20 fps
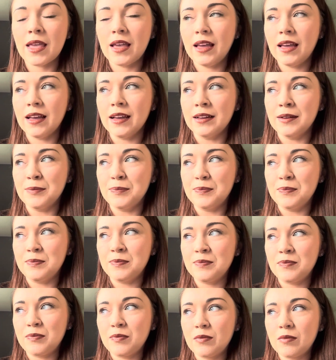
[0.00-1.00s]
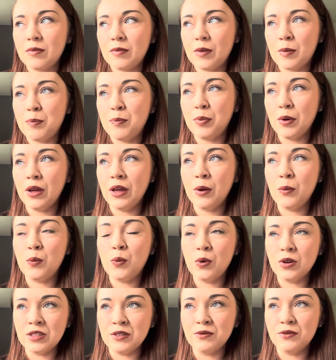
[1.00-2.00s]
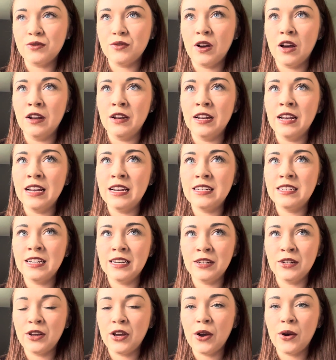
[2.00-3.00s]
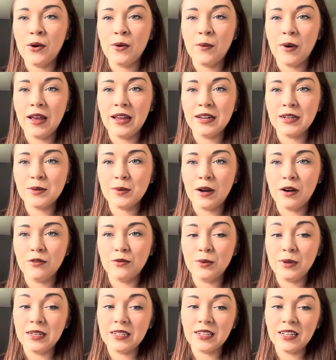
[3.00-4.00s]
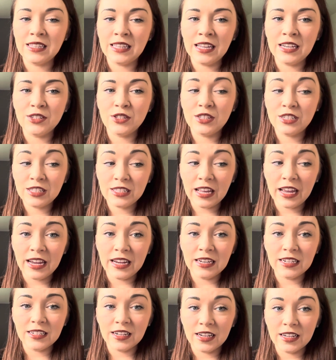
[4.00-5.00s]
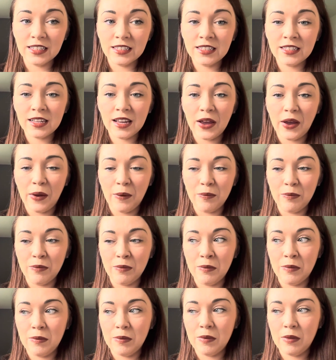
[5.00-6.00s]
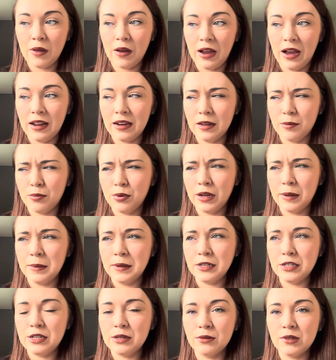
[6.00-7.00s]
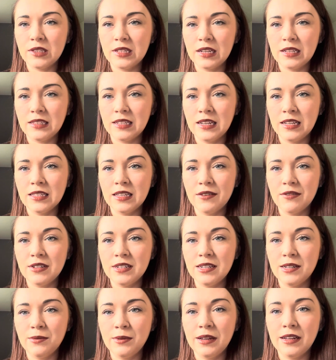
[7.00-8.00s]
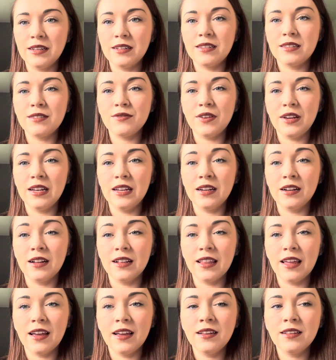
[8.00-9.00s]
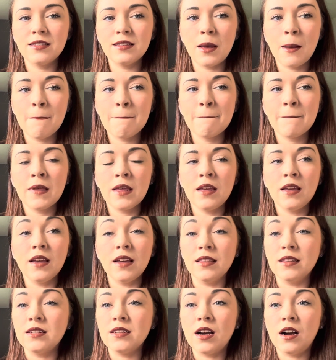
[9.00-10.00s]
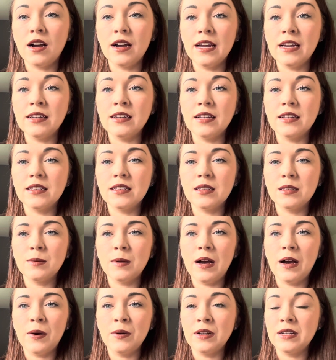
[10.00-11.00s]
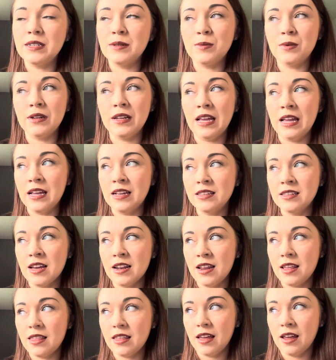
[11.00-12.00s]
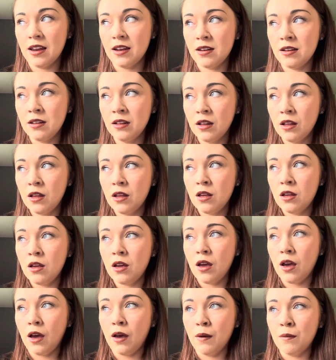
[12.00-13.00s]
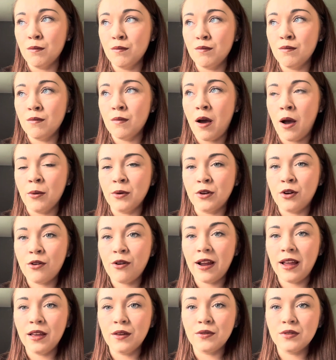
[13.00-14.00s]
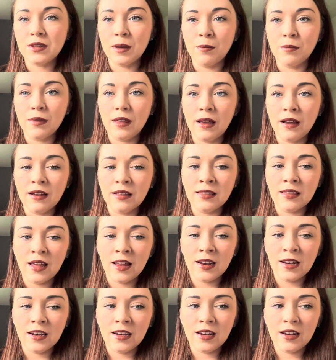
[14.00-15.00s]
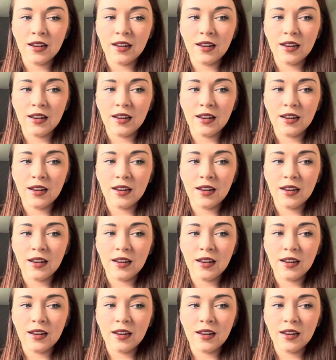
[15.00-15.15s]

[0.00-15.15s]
But it wasn't fun, and it didn't go away at 12 weeks like they say it does. I had it pretty much till 16, 17 weeks feeling like this, and the tiredness as well, and I didn't want to eat anything. I would crave something, and then